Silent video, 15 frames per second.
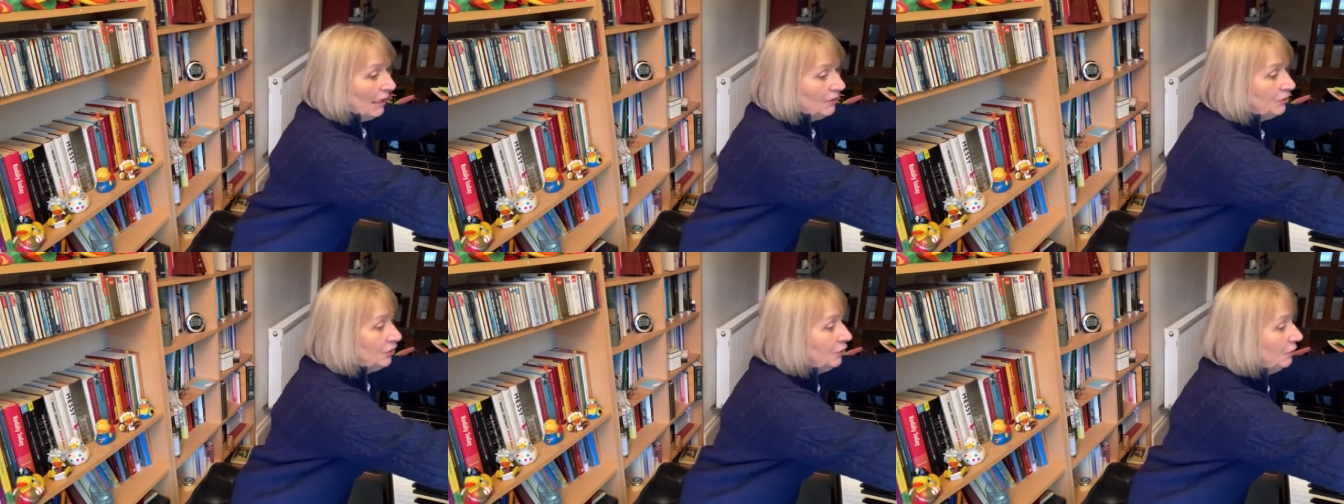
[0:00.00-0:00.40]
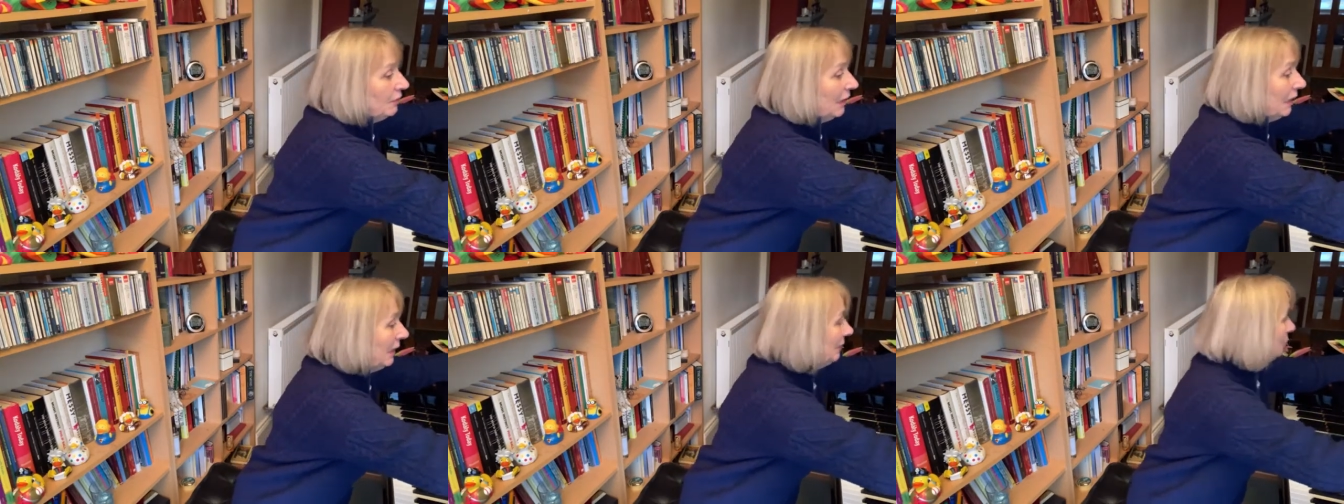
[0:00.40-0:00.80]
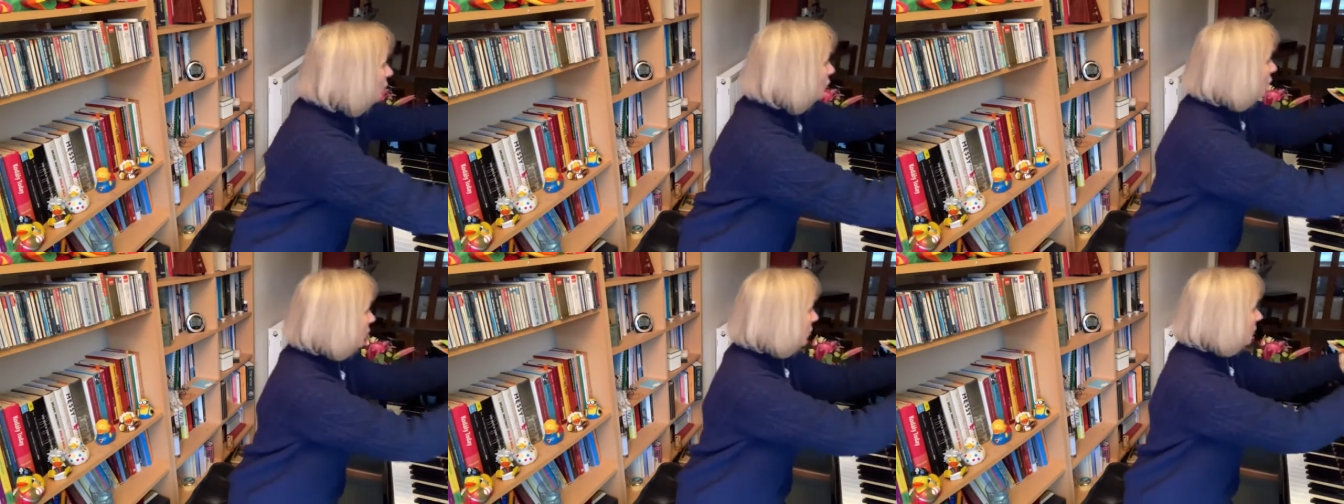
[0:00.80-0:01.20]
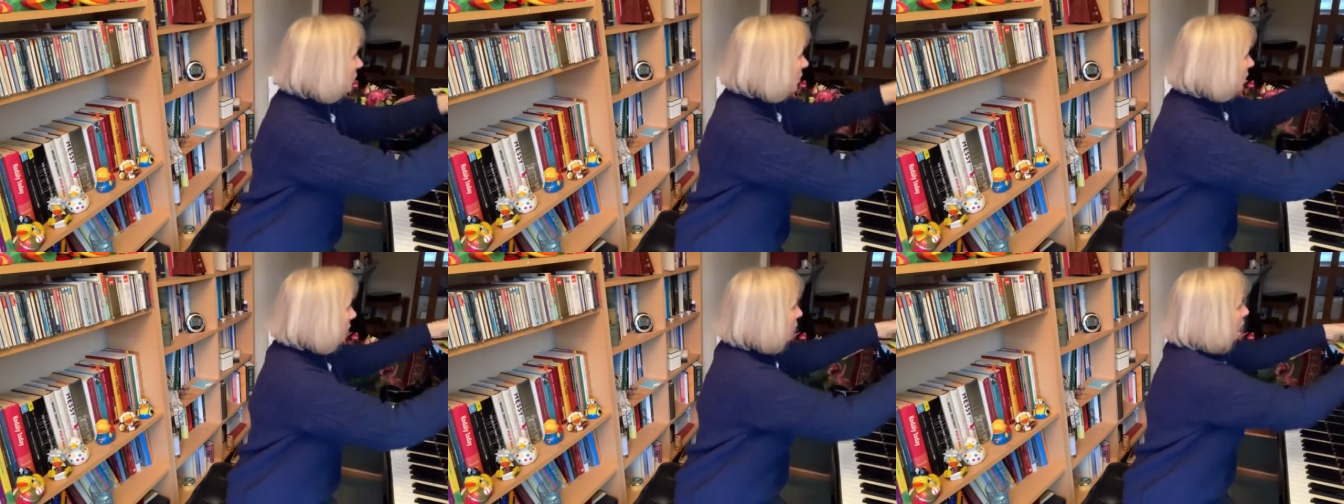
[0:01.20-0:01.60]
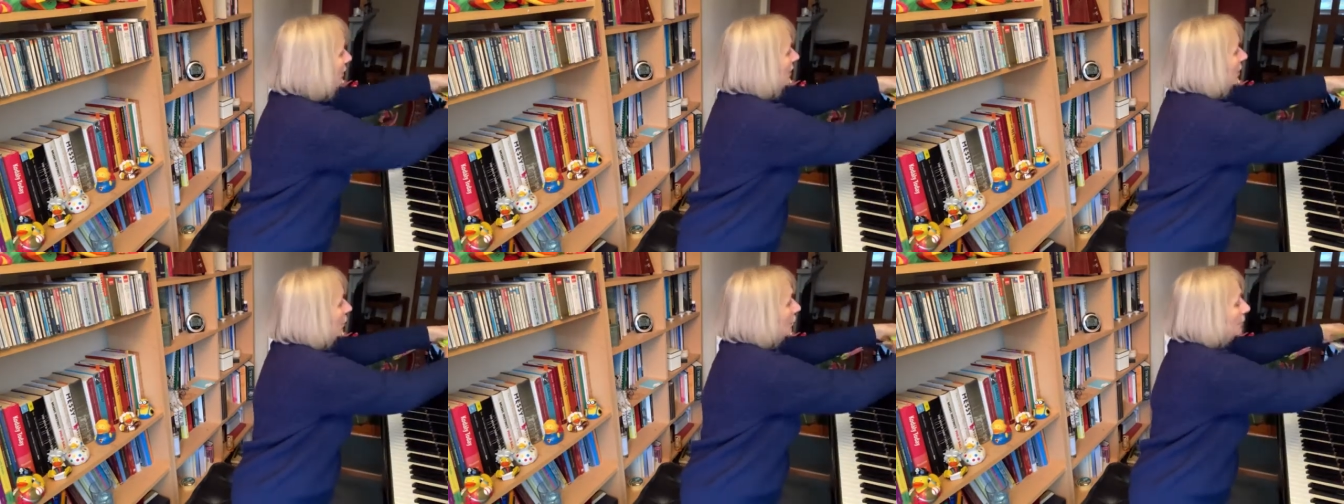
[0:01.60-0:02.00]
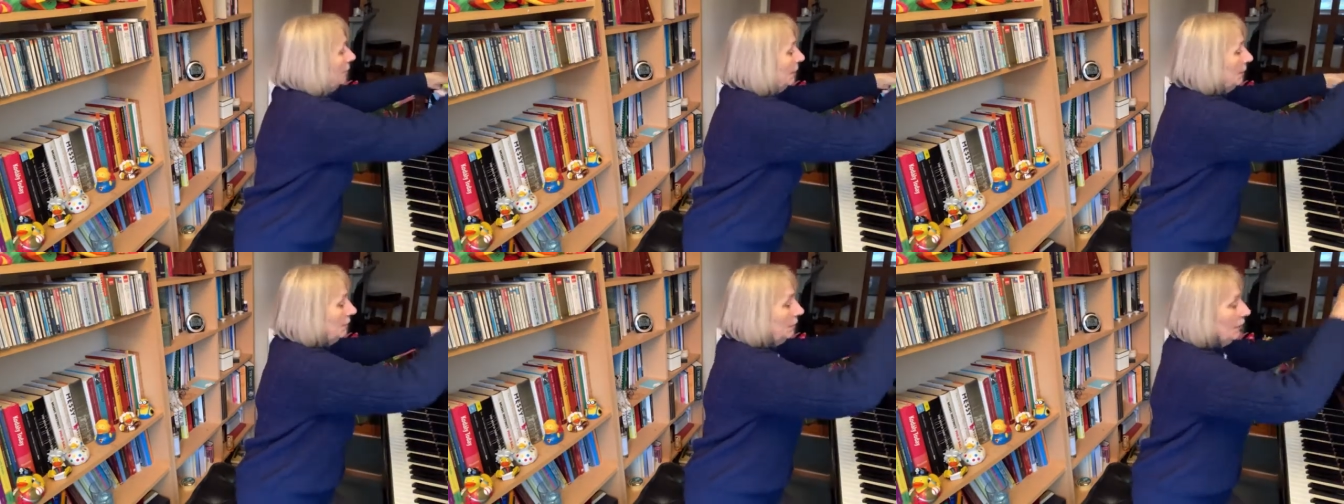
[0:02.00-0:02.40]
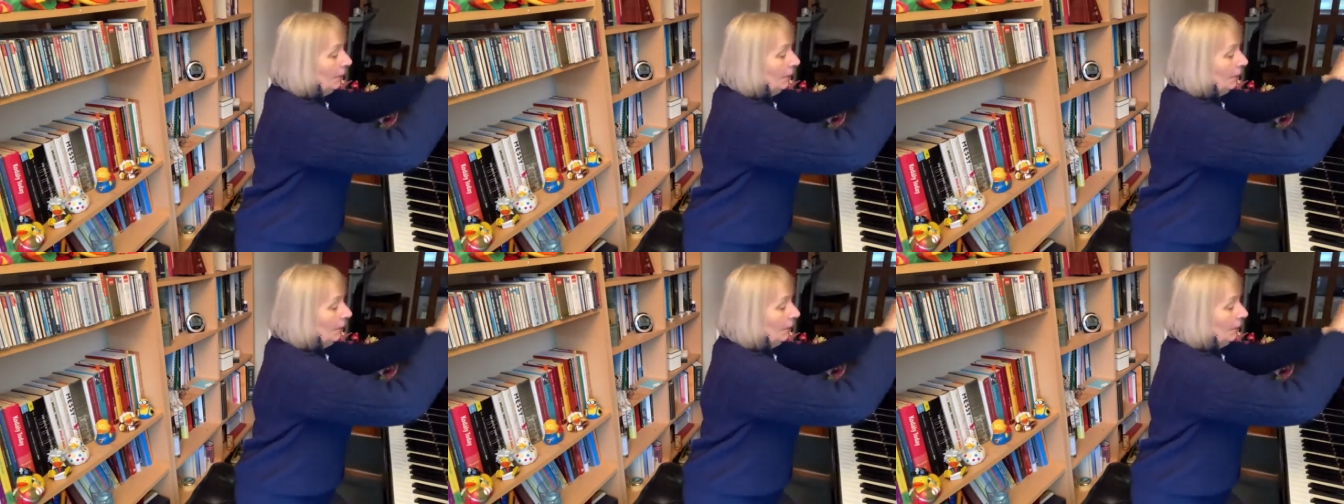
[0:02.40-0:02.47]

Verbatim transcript: And to do that, I'm just going to bring over